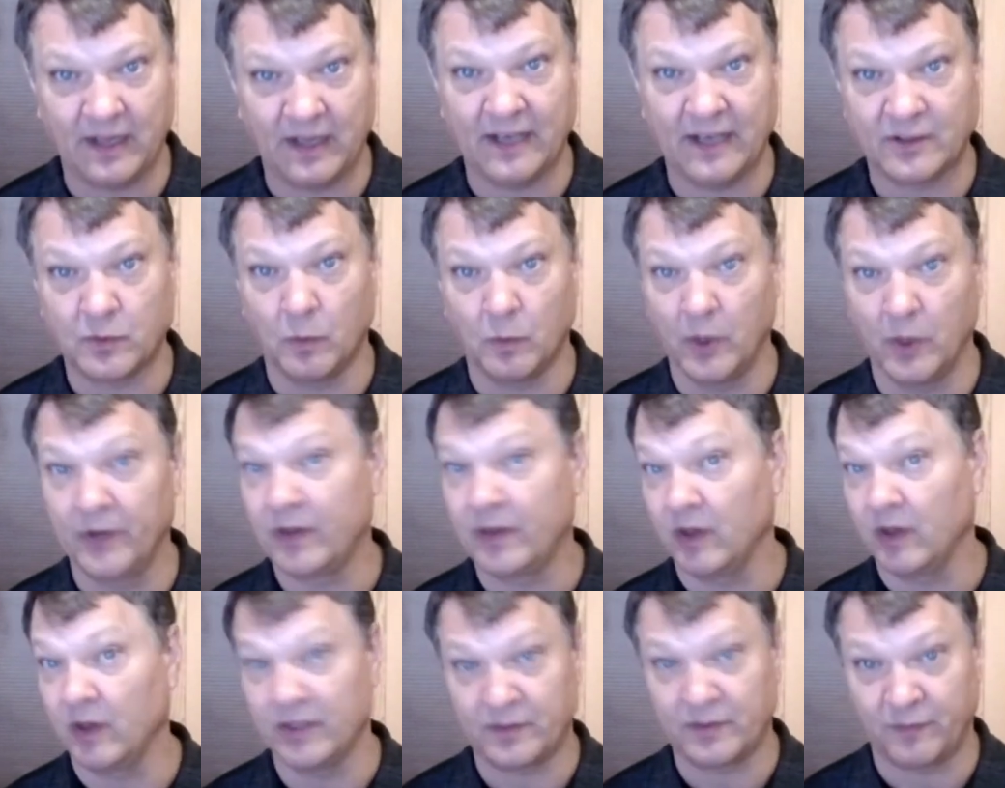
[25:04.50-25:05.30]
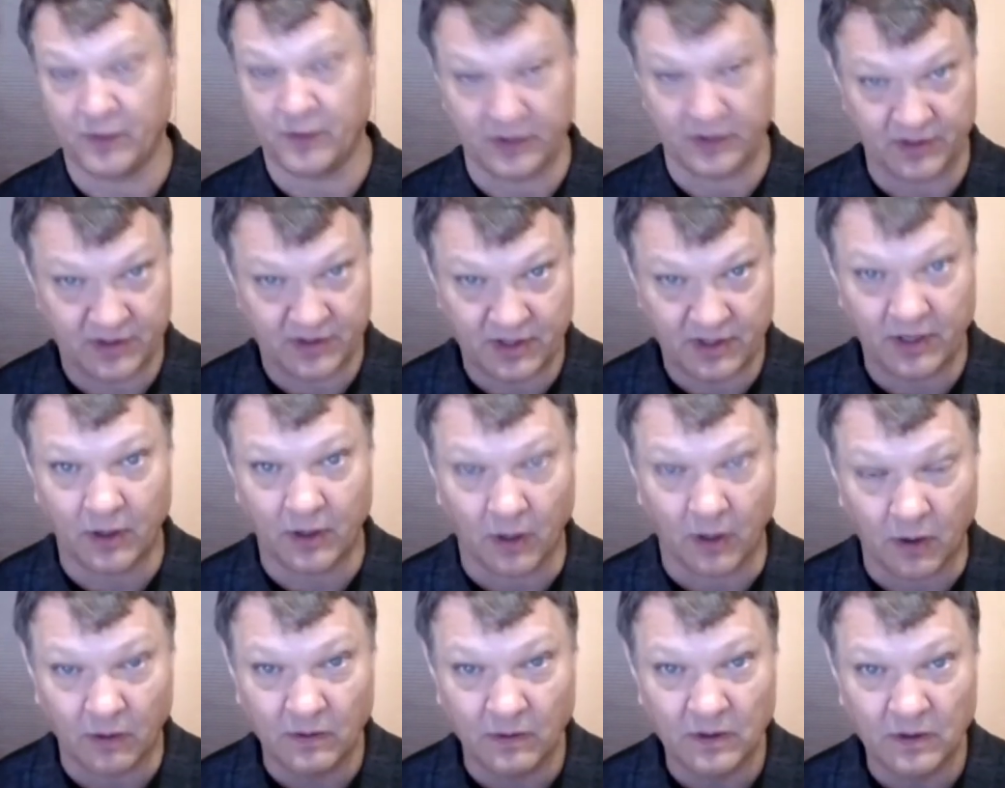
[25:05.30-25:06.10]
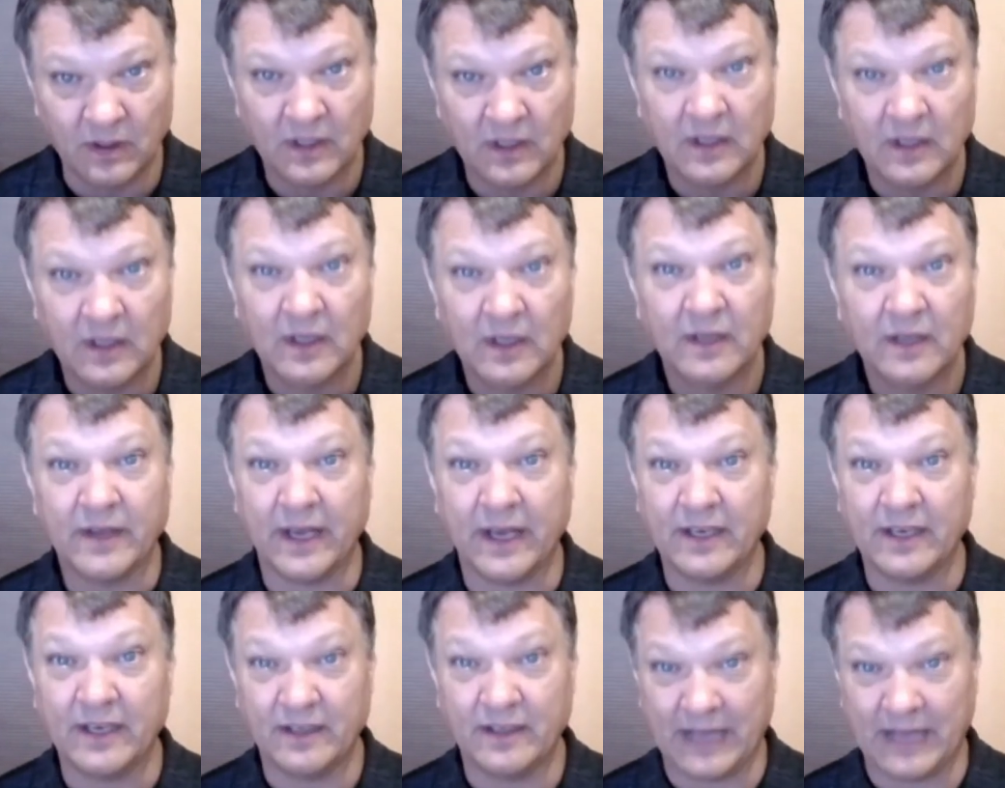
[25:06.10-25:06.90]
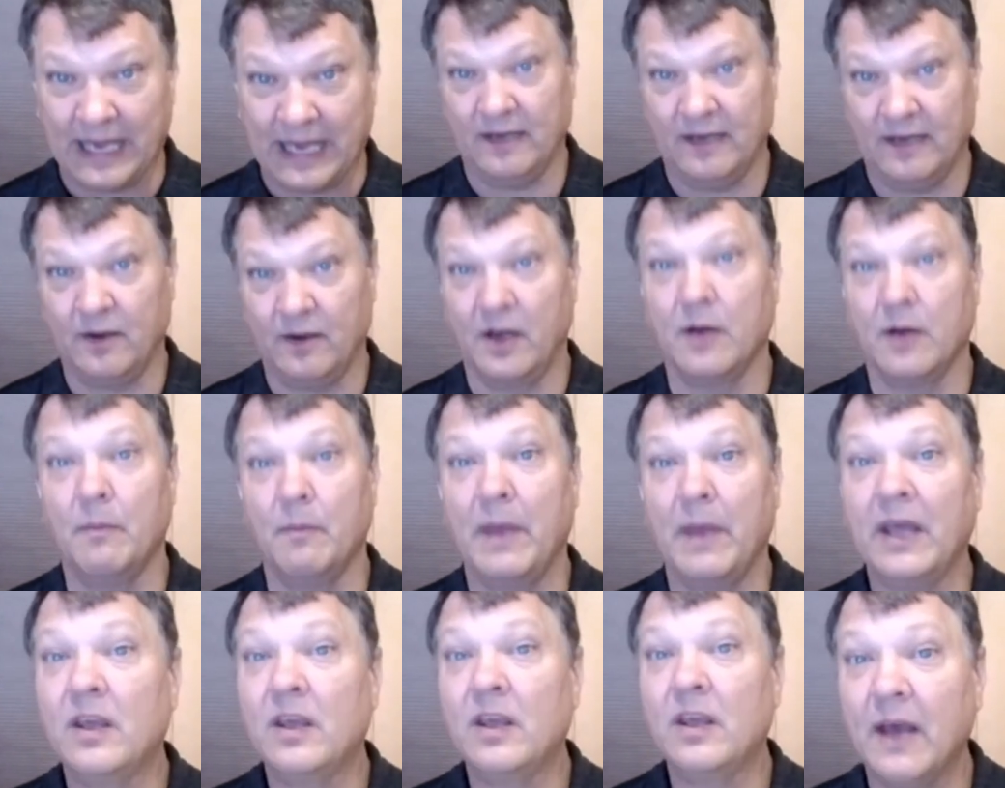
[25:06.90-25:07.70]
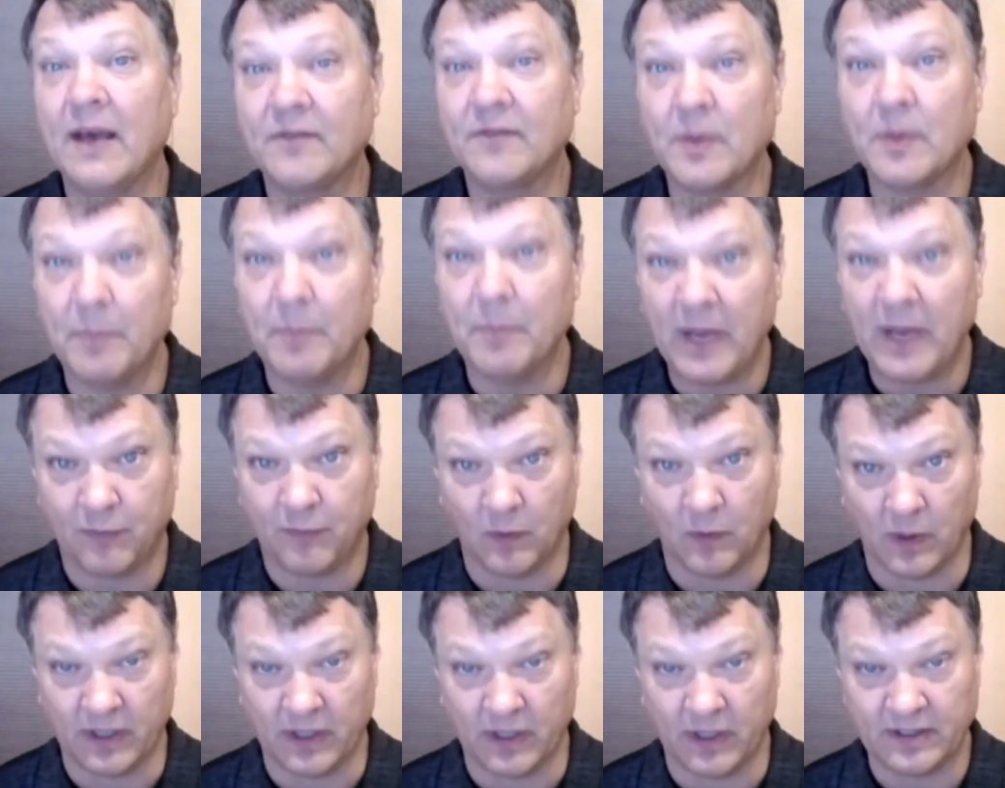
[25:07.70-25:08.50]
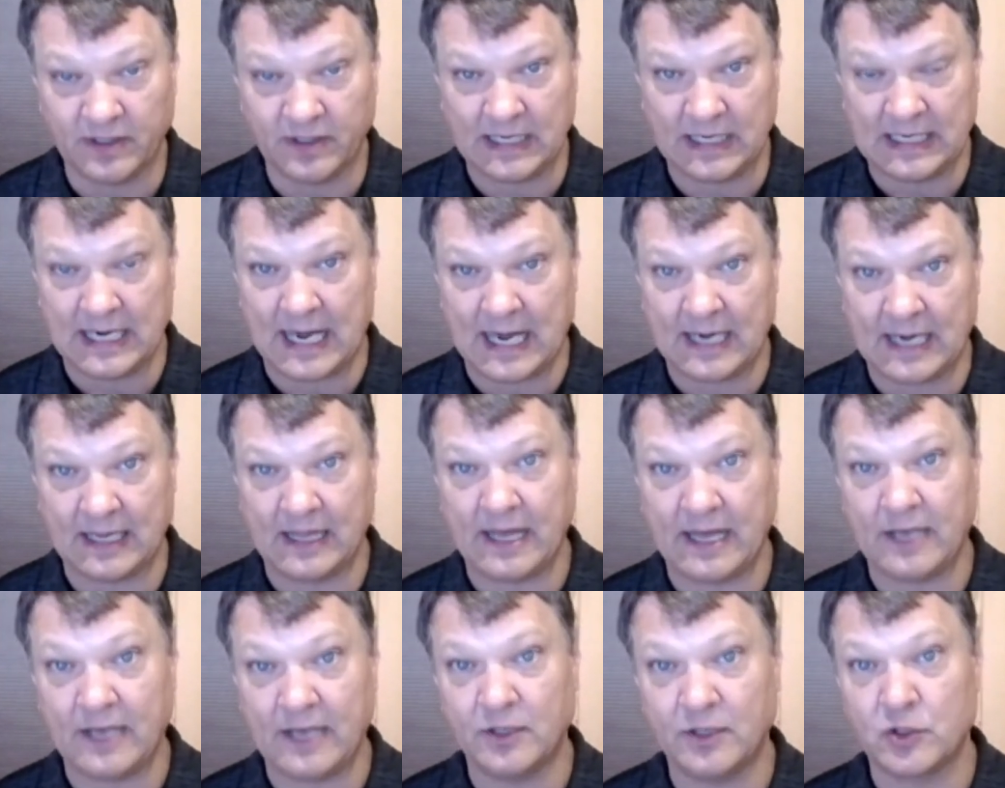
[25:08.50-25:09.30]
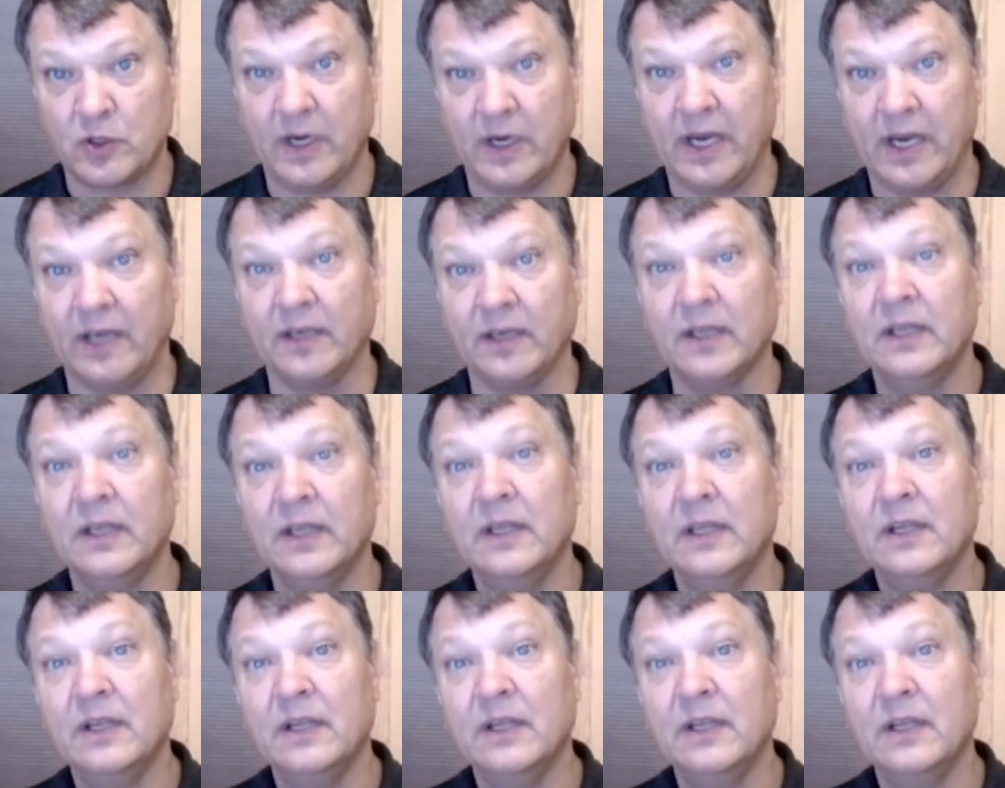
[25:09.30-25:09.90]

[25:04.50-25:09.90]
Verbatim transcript: that's worthless for zero they, they they're going to make you have to pay for it to get out of that trade